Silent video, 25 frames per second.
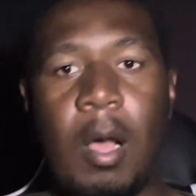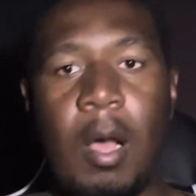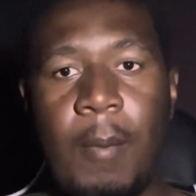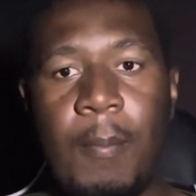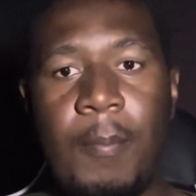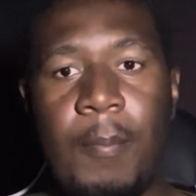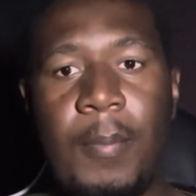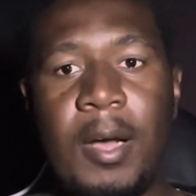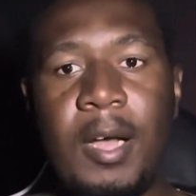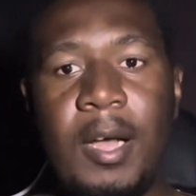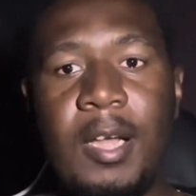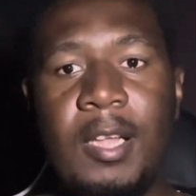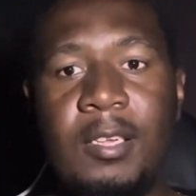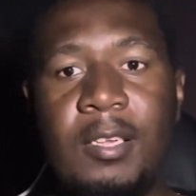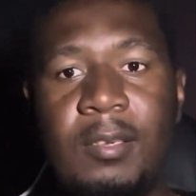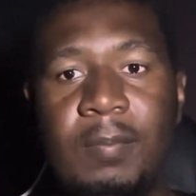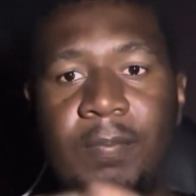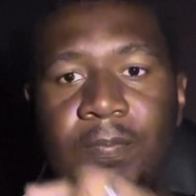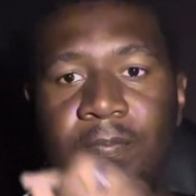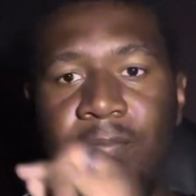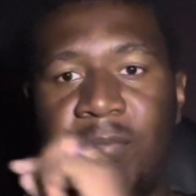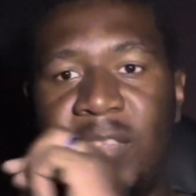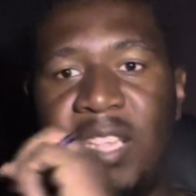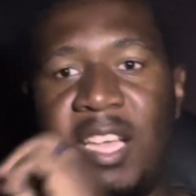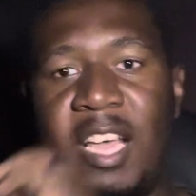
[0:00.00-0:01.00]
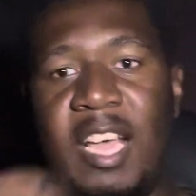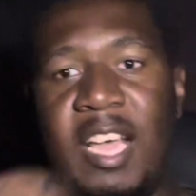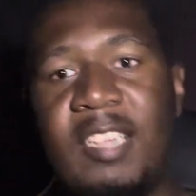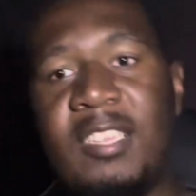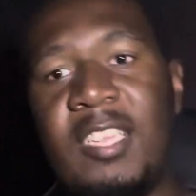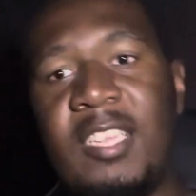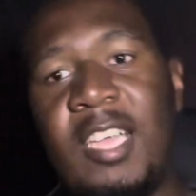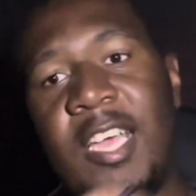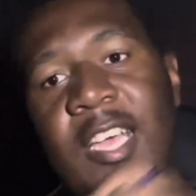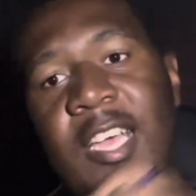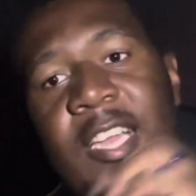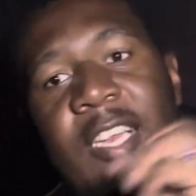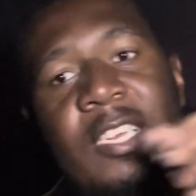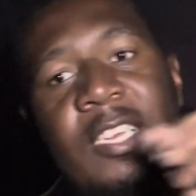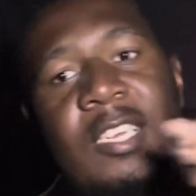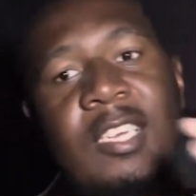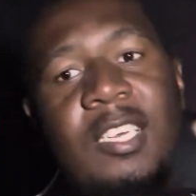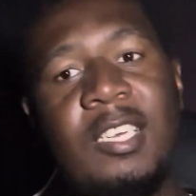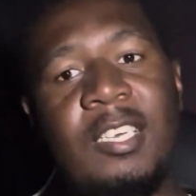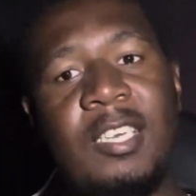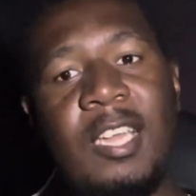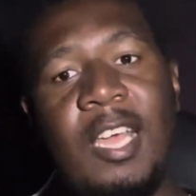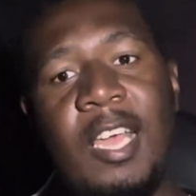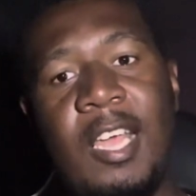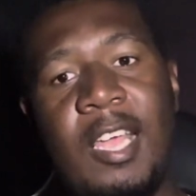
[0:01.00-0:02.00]
But at the end of the
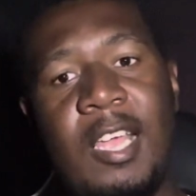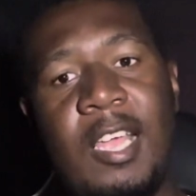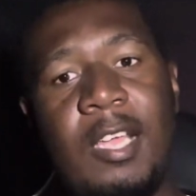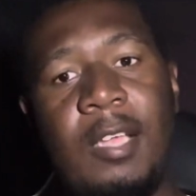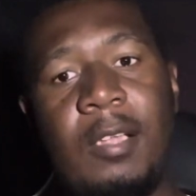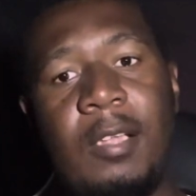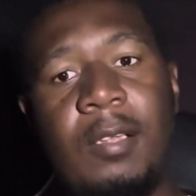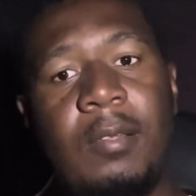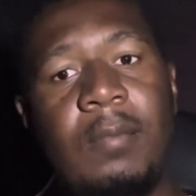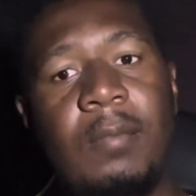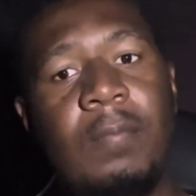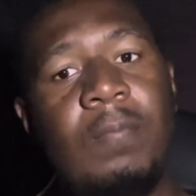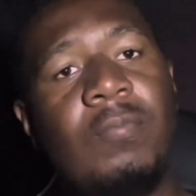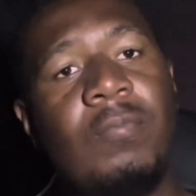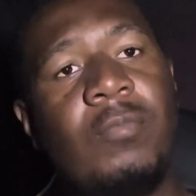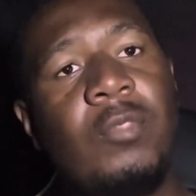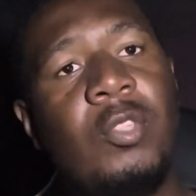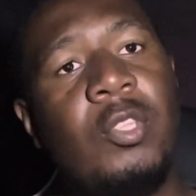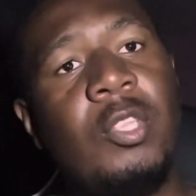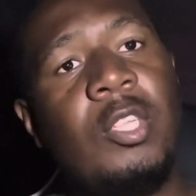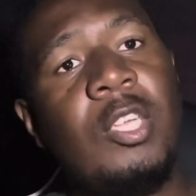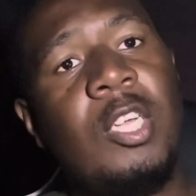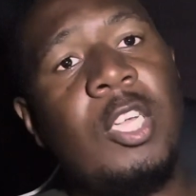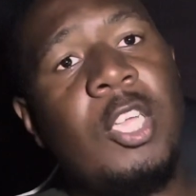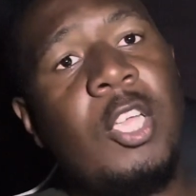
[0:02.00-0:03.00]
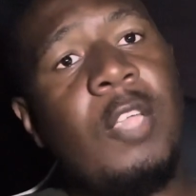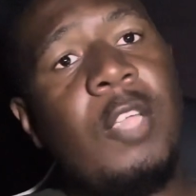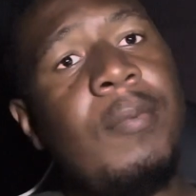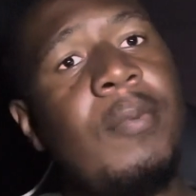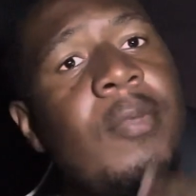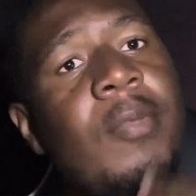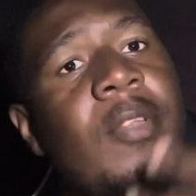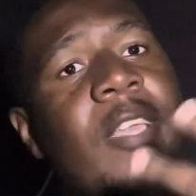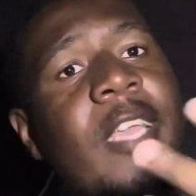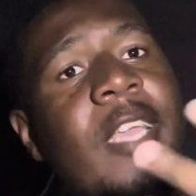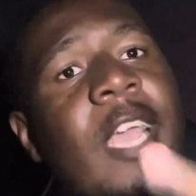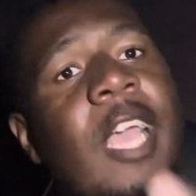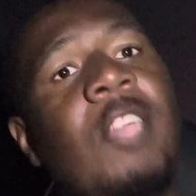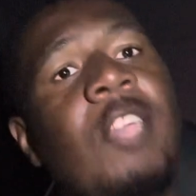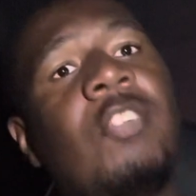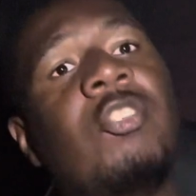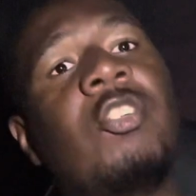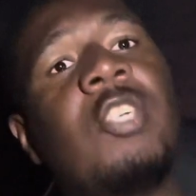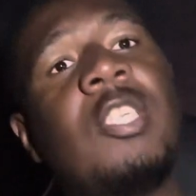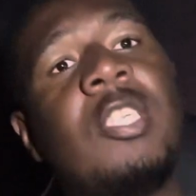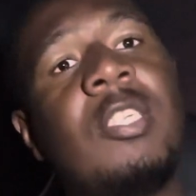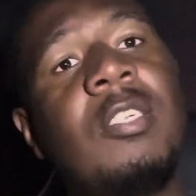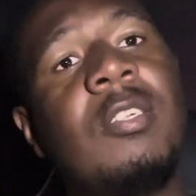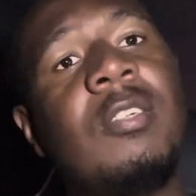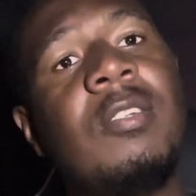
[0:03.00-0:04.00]
day,
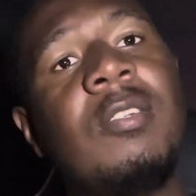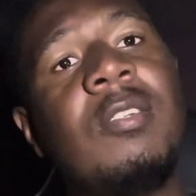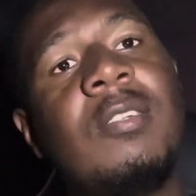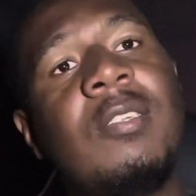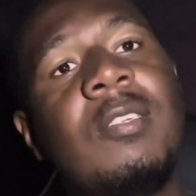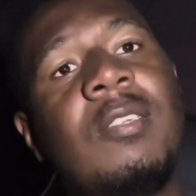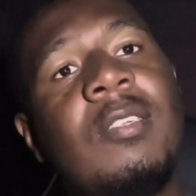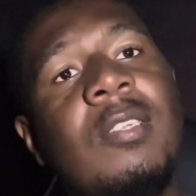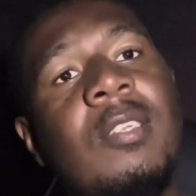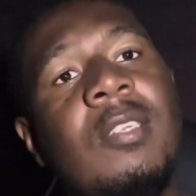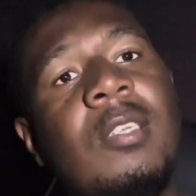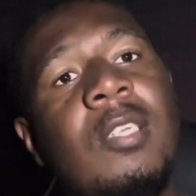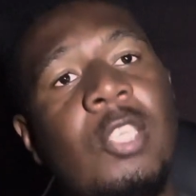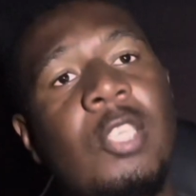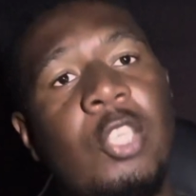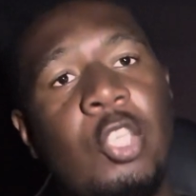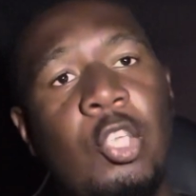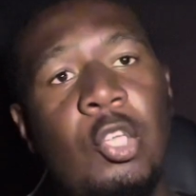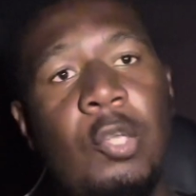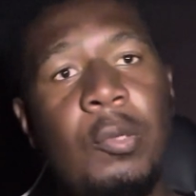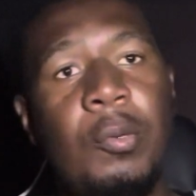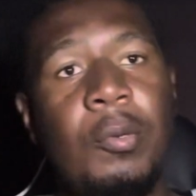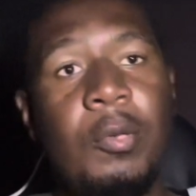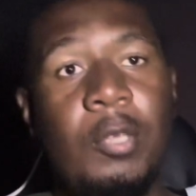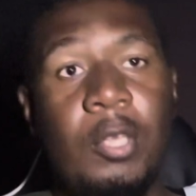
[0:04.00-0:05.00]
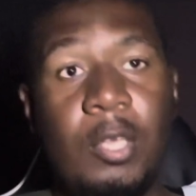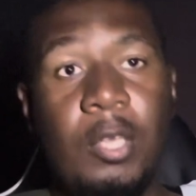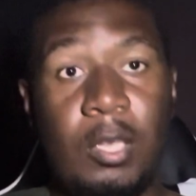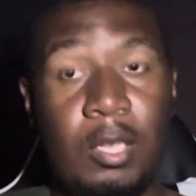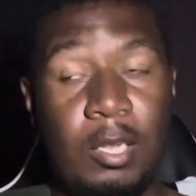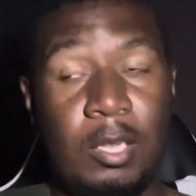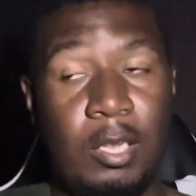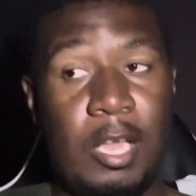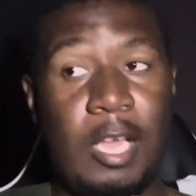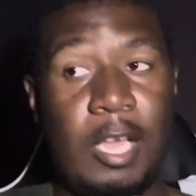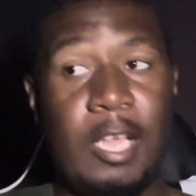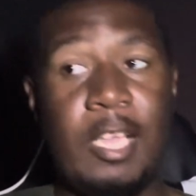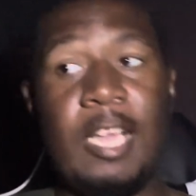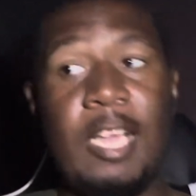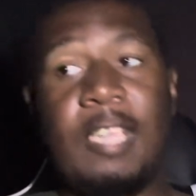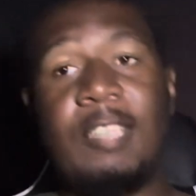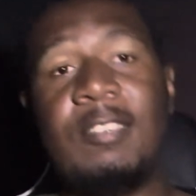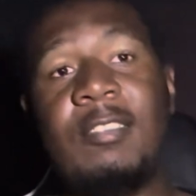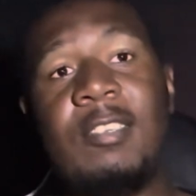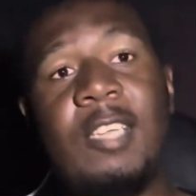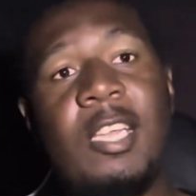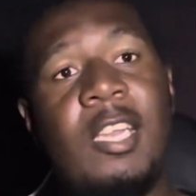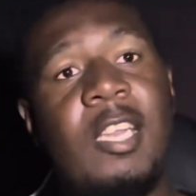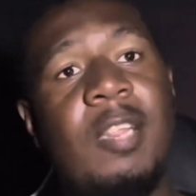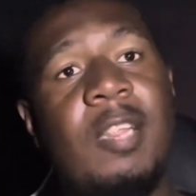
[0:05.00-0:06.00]
communication. Like I said